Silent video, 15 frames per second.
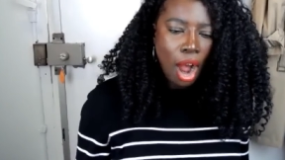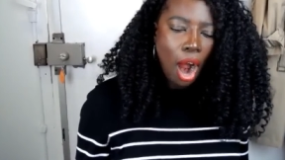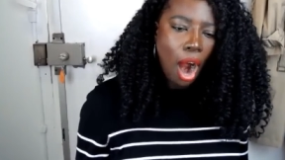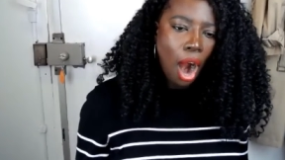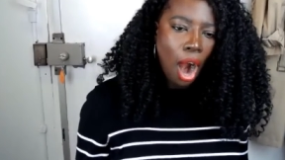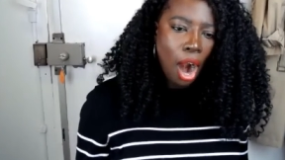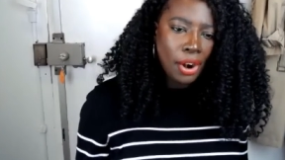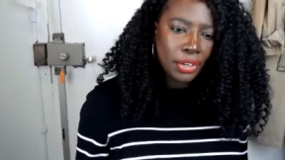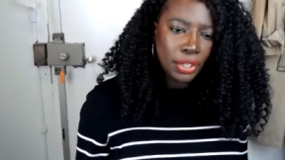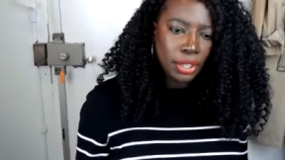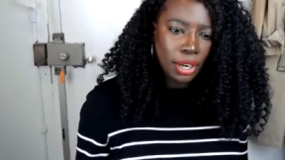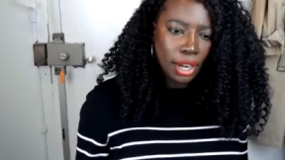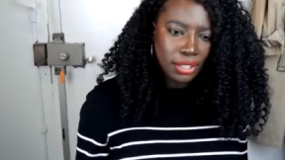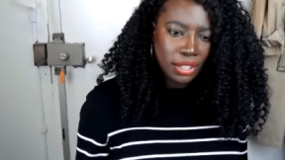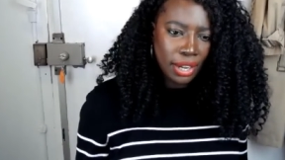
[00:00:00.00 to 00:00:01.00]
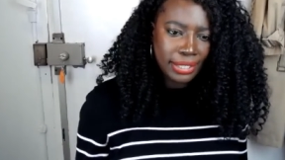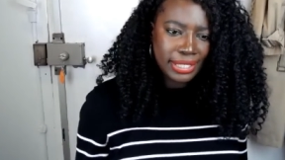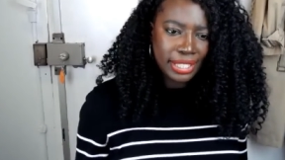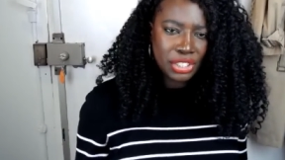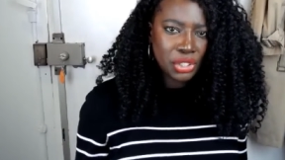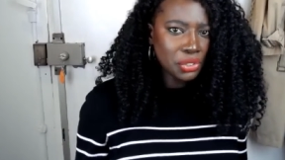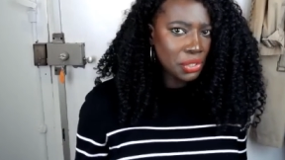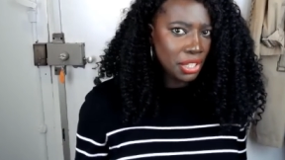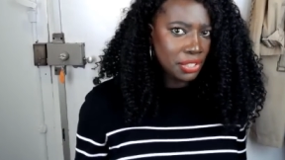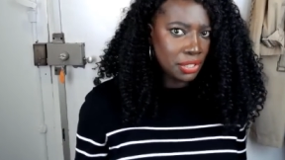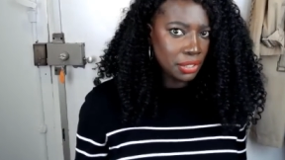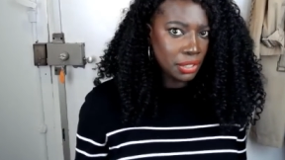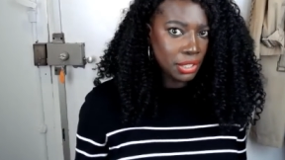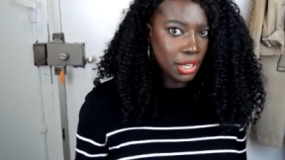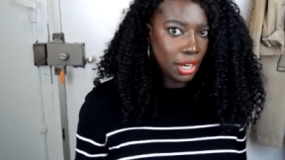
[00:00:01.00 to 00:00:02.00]
are not toxic, they
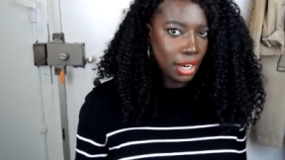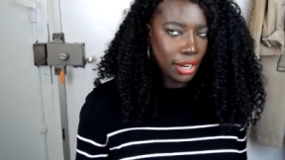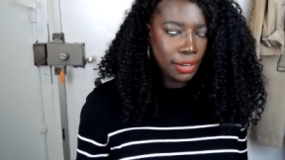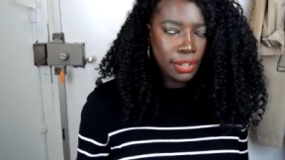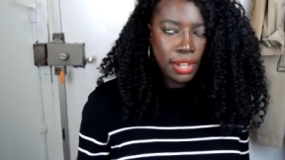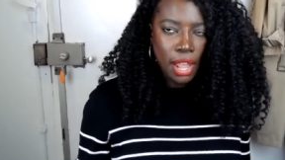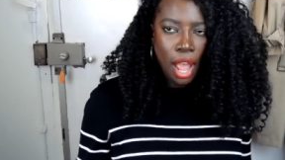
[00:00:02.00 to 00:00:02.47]
certainly are.